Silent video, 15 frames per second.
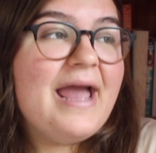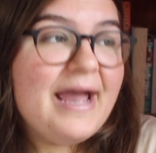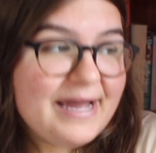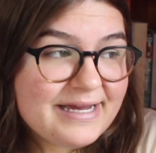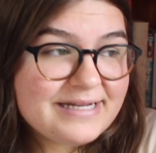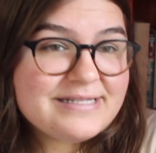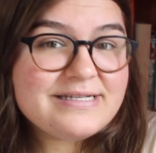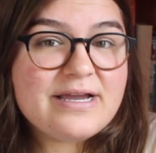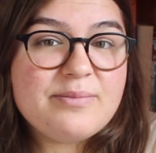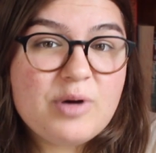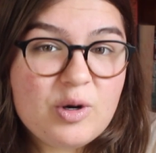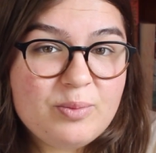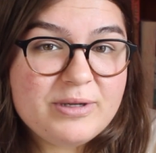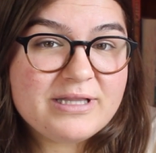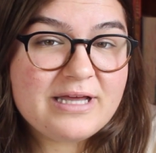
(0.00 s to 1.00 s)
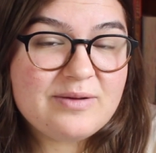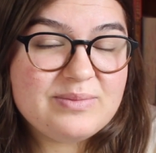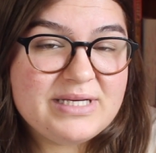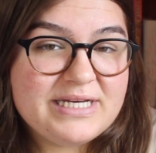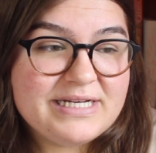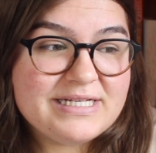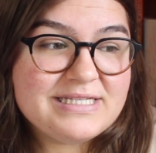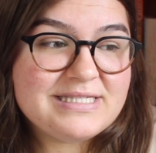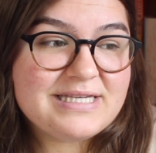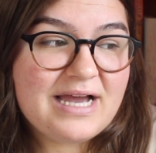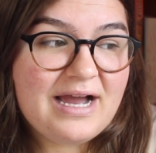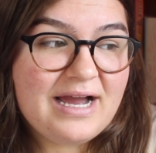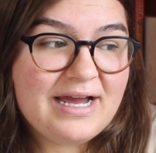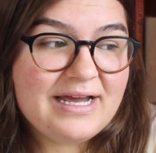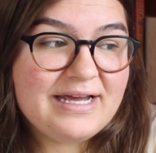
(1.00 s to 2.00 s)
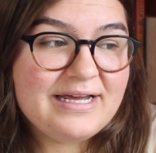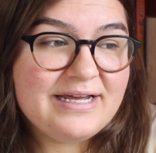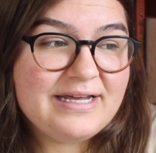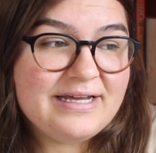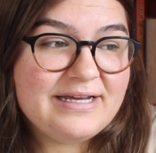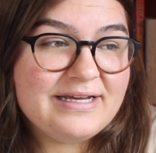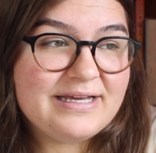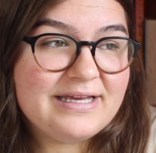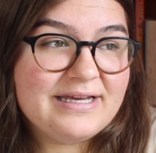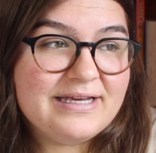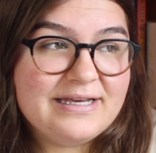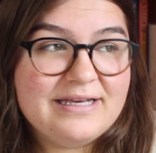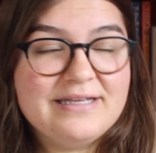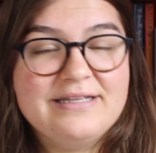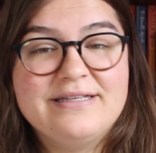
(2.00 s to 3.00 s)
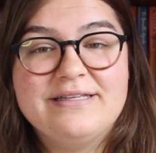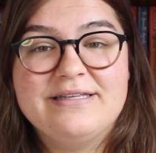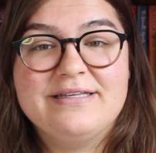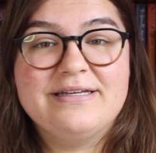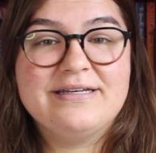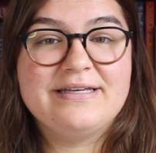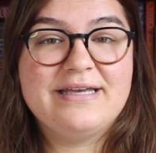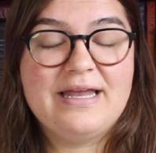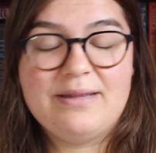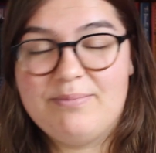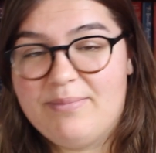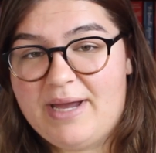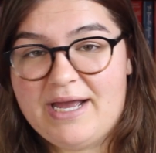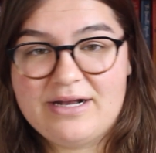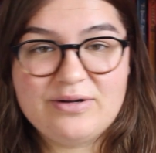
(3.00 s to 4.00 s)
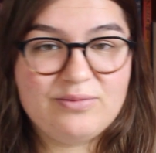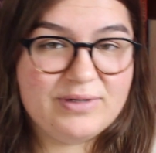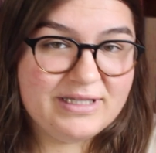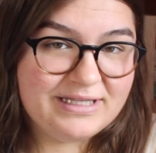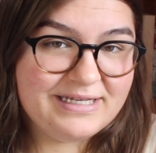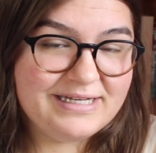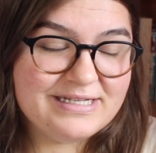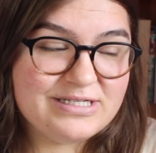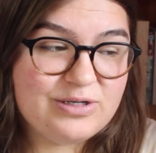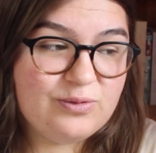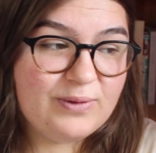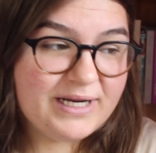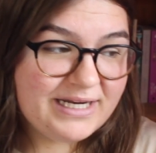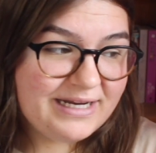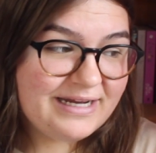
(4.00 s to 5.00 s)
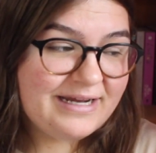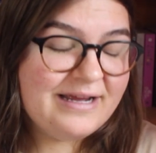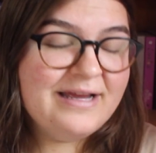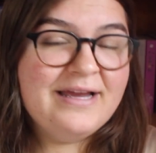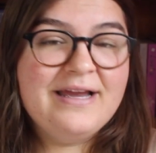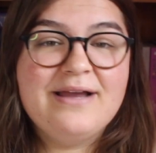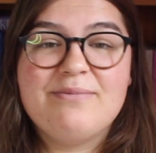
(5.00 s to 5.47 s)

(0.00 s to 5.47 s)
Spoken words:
and I'm hoping that means I can get back really into reading.